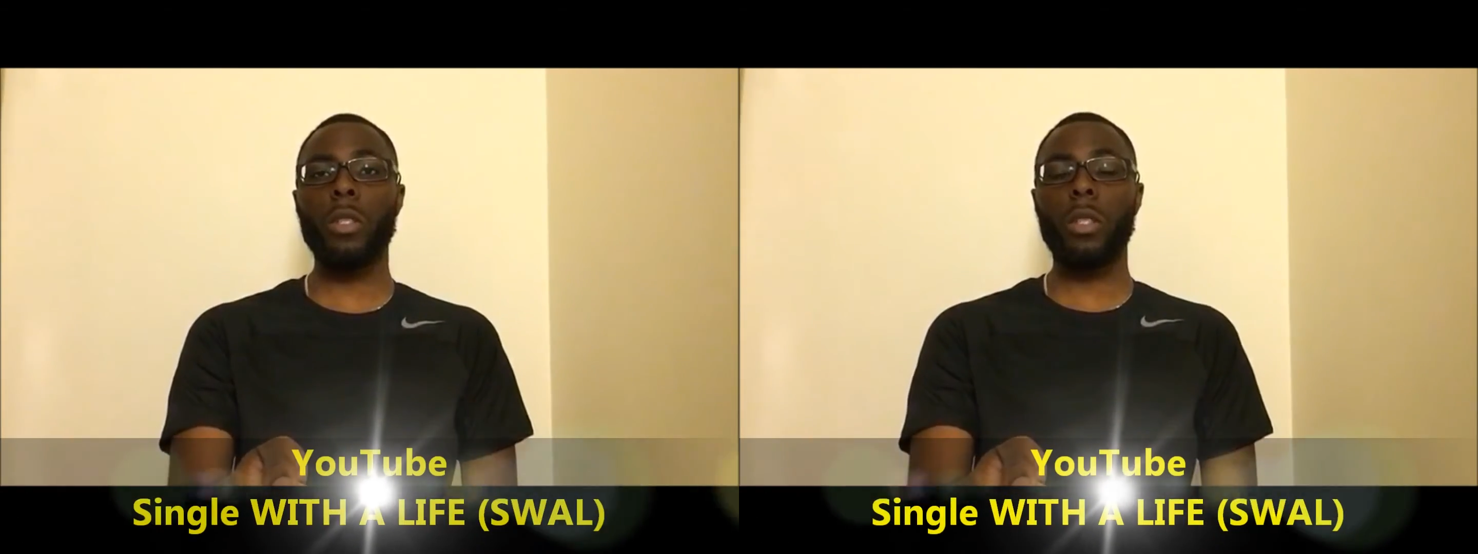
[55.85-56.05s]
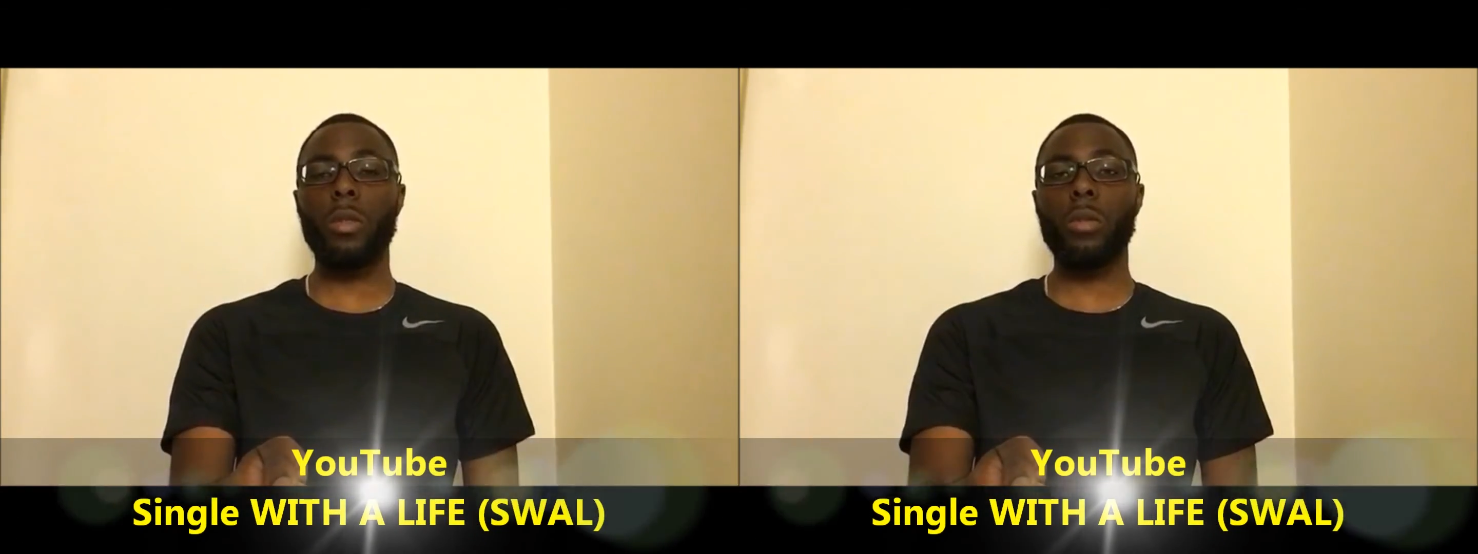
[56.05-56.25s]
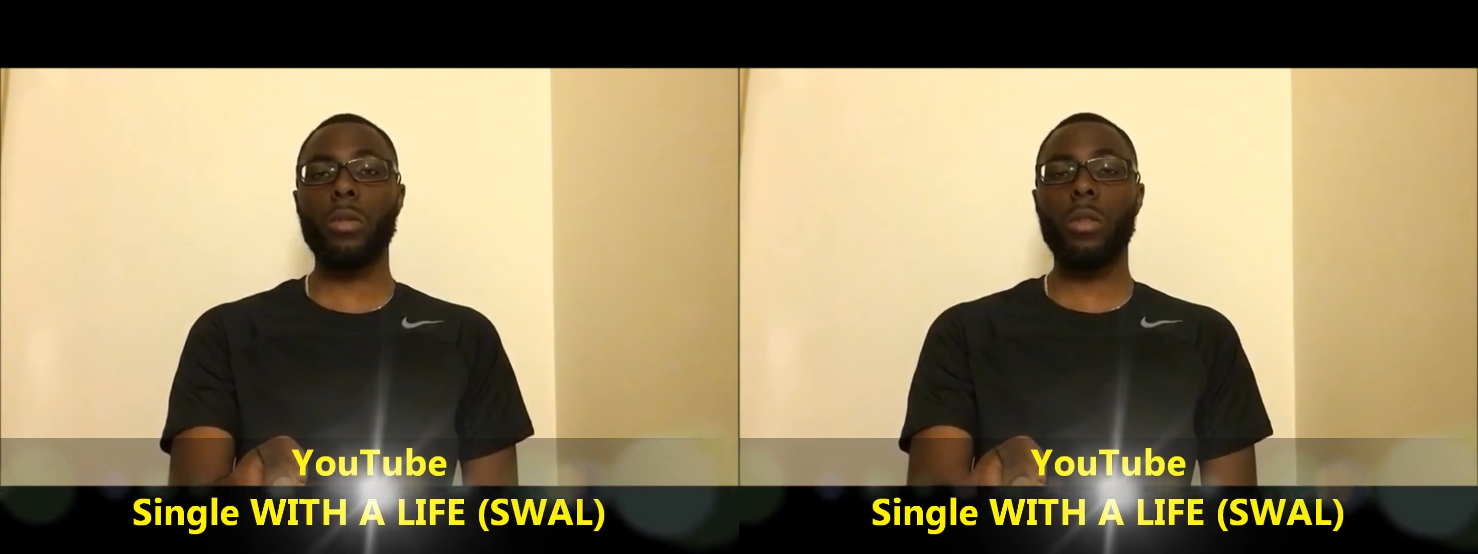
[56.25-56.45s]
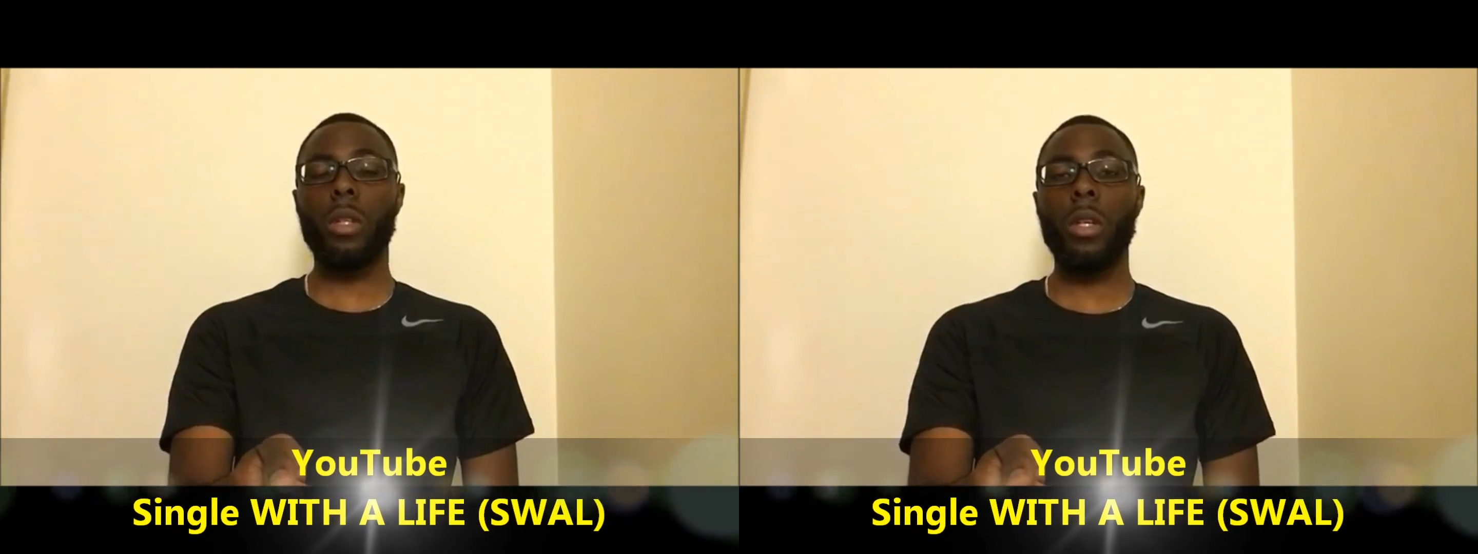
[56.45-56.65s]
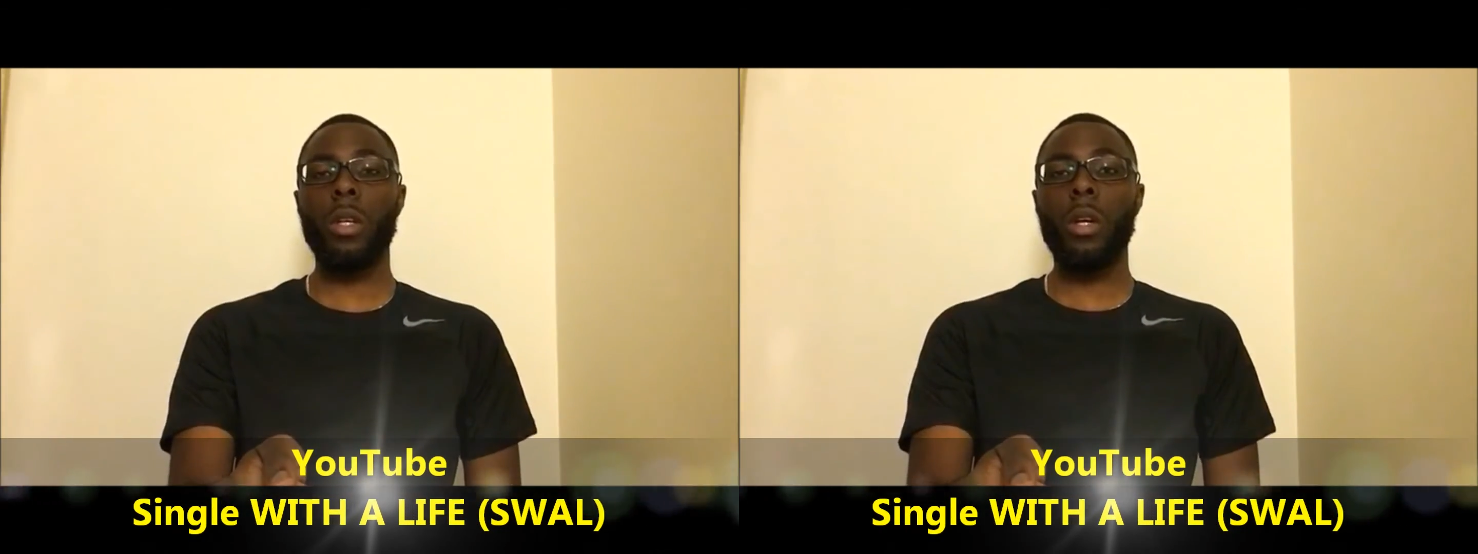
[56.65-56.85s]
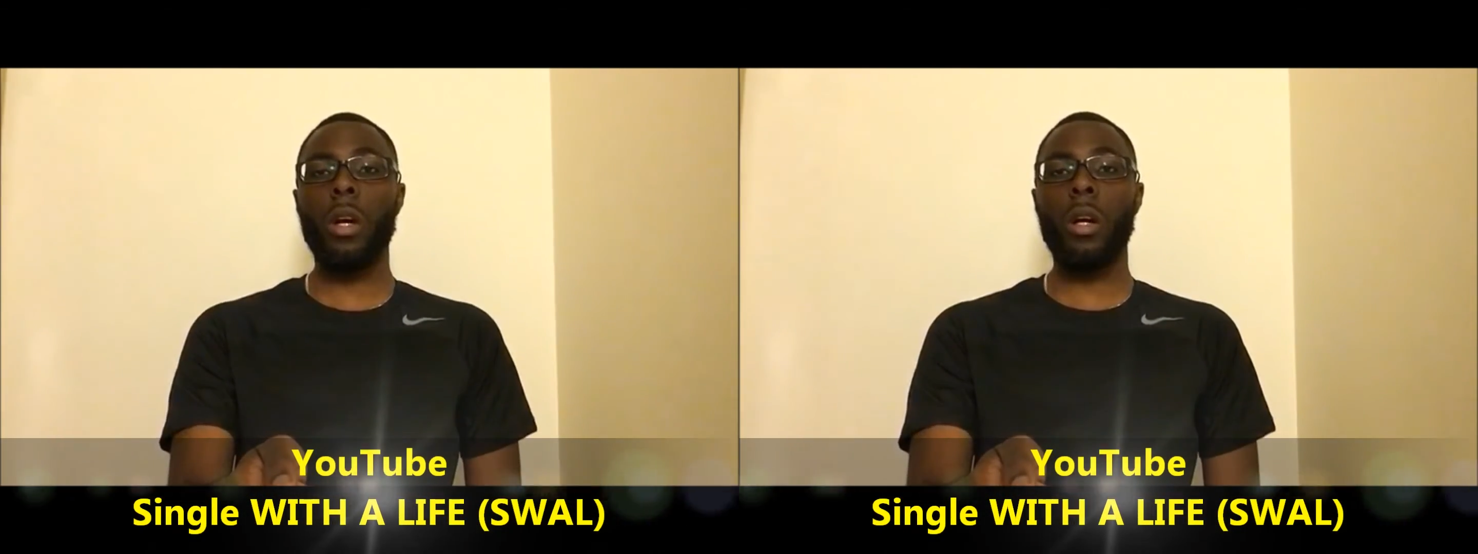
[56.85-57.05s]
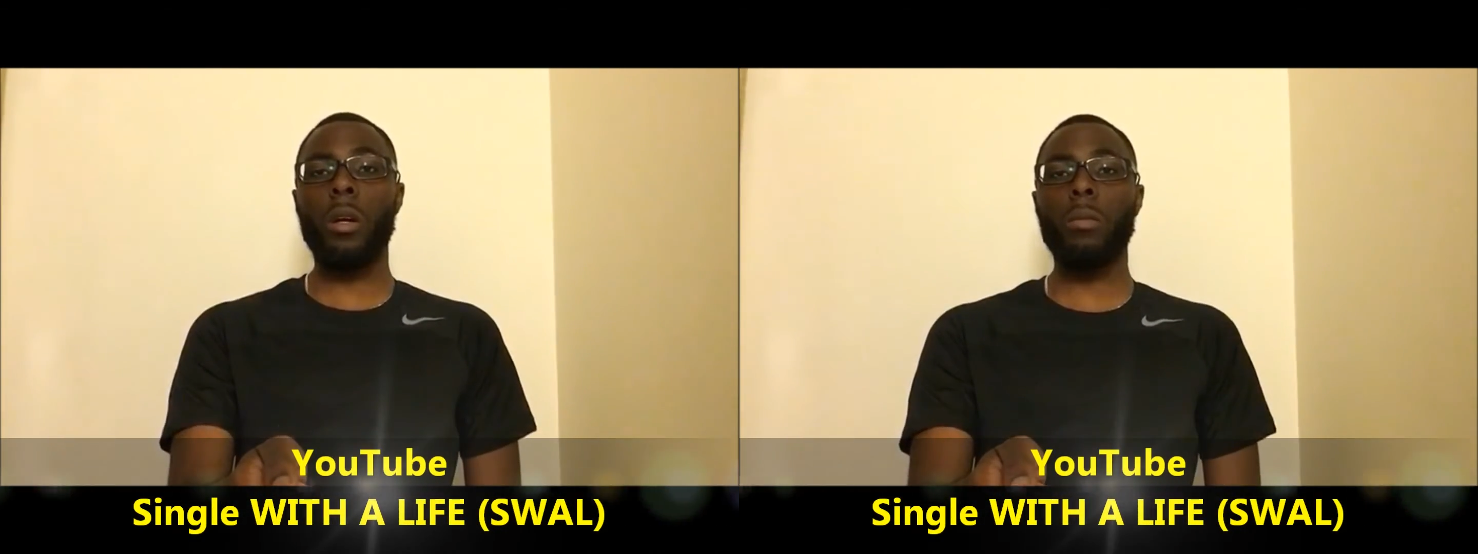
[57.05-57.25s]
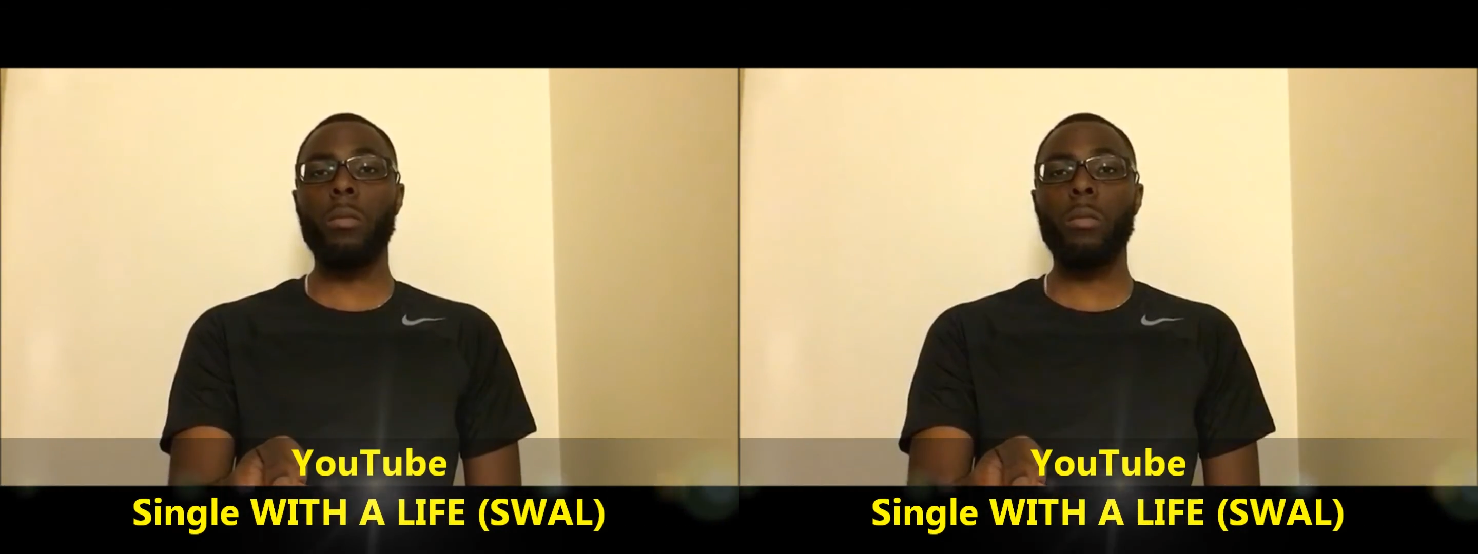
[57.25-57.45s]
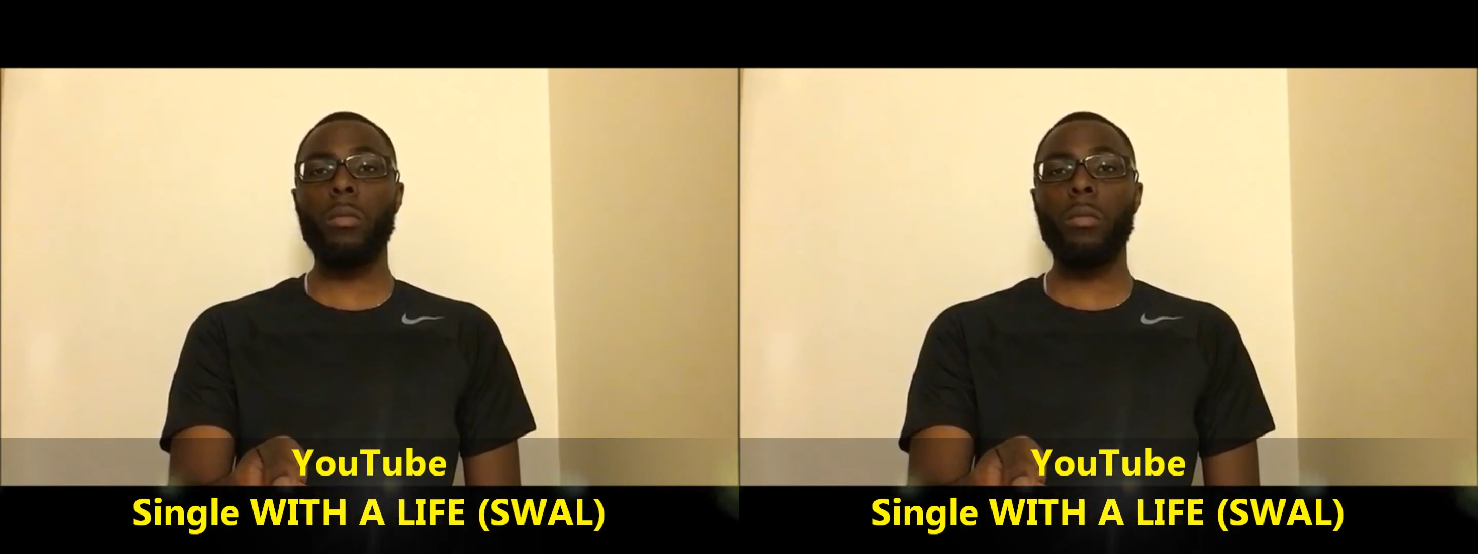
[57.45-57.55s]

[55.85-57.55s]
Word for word: and skills um,